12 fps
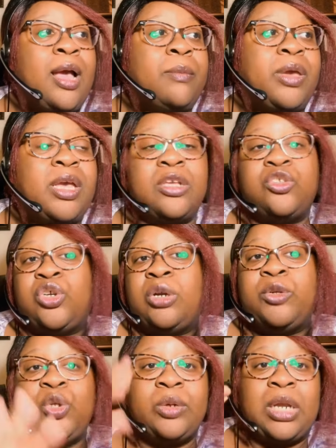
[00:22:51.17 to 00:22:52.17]
because you're
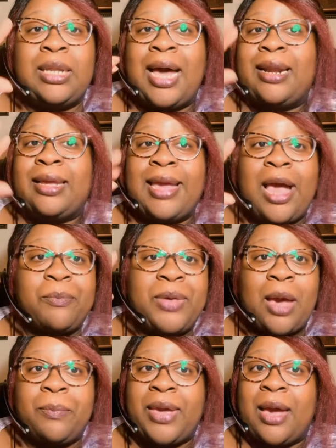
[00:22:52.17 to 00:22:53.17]
doing a lot of yap,
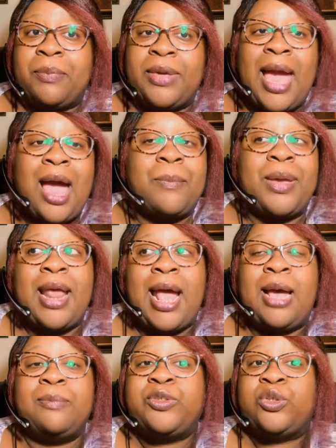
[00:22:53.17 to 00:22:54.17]
yap, yap, yap, and
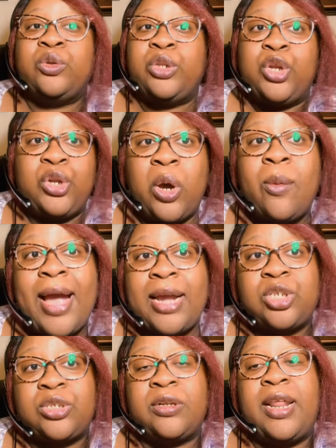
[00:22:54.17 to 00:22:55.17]
absolutely no
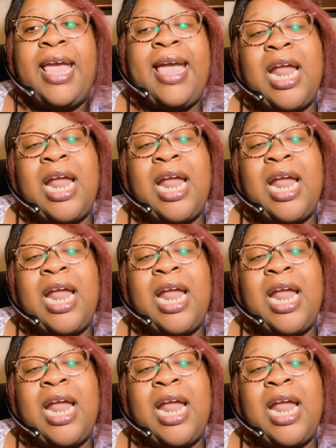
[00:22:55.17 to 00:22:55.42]
action.